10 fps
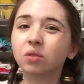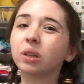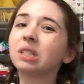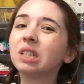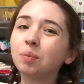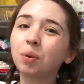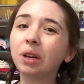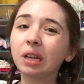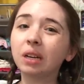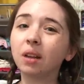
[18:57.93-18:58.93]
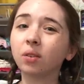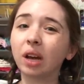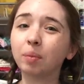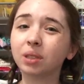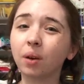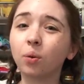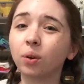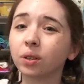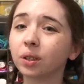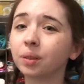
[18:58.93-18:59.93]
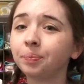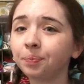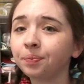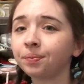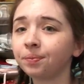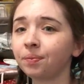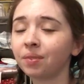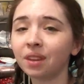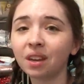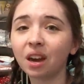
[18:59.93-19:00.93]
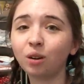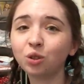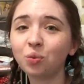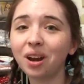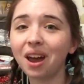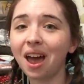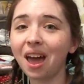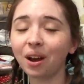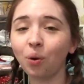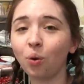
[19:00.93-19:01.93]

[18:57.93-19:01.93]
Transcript: so I did put in another Amazon order. I also went ahead and